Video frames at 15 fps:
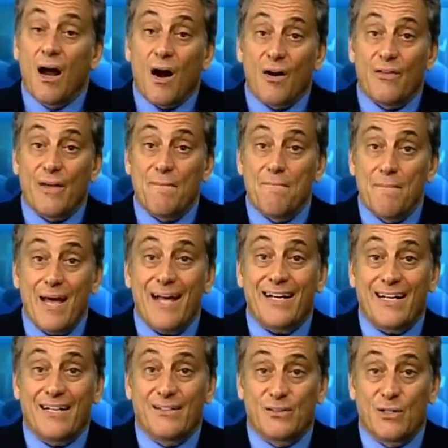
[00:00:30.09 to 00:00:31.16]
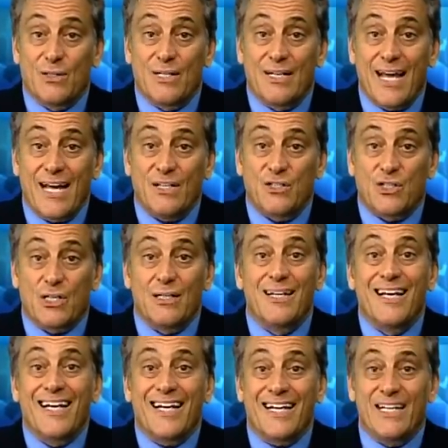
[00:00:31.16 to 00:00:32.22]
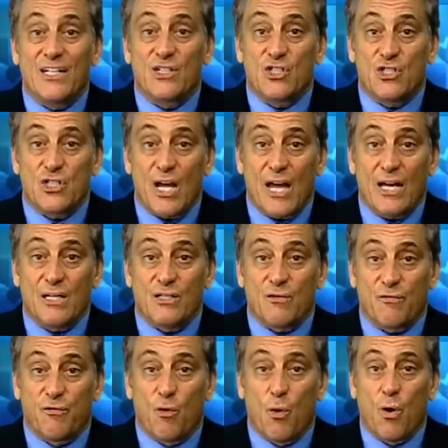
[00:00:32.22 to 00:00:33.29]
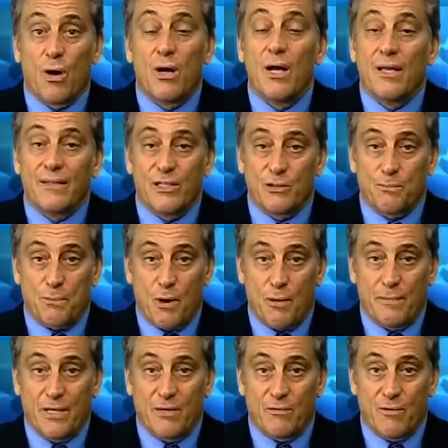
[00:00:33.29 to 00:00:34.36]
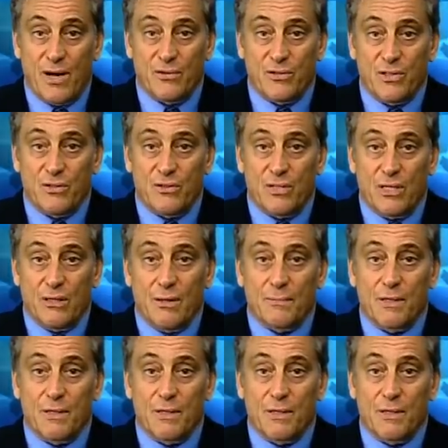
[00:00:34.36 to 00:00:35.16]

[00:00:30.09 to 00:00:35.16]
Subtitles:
are they making to the nation in exchange for this permanent residency?